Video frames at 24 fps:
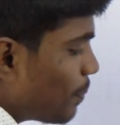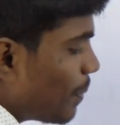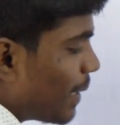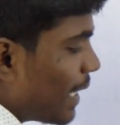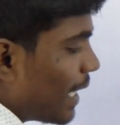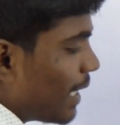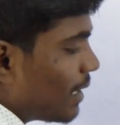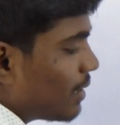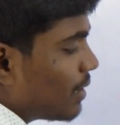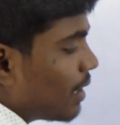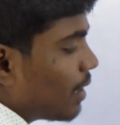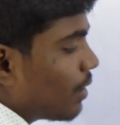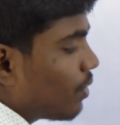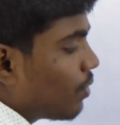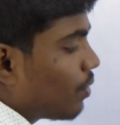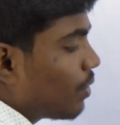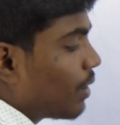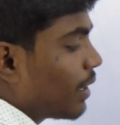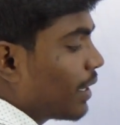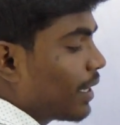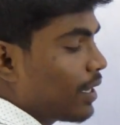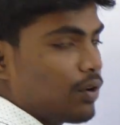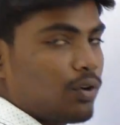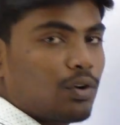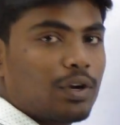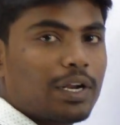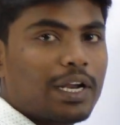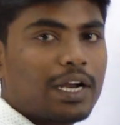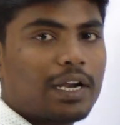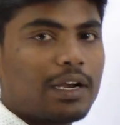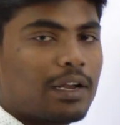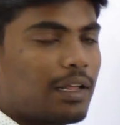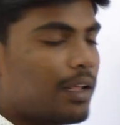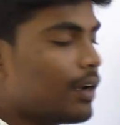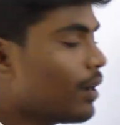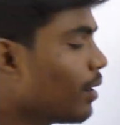spinach and
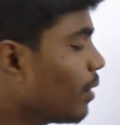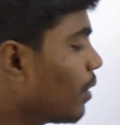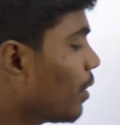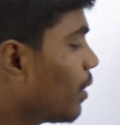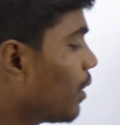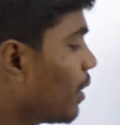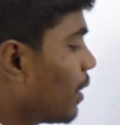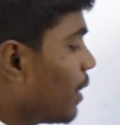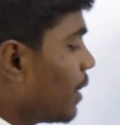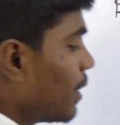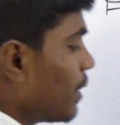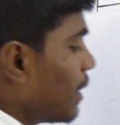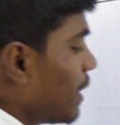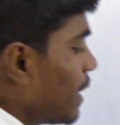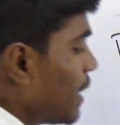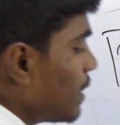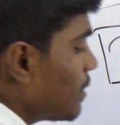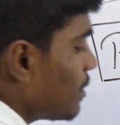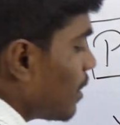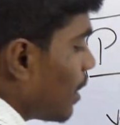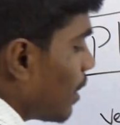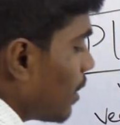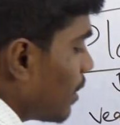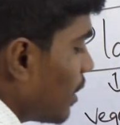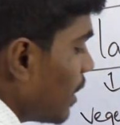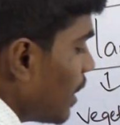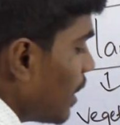coriander, these are